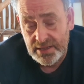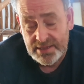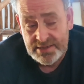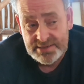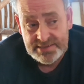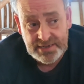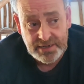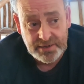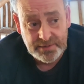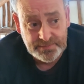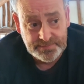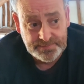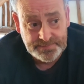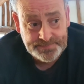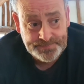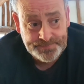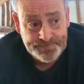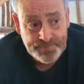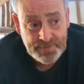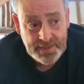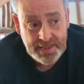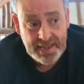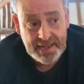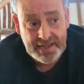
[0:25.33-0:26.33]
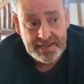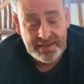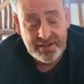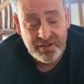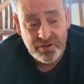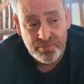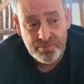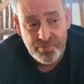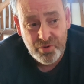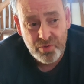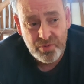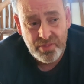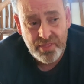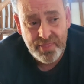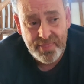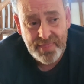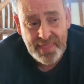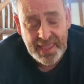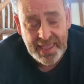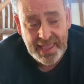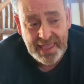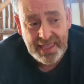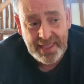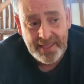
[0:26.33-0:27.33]
So, and more than
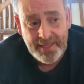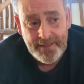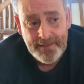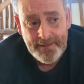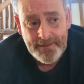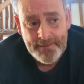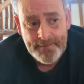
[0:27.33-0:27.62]
that,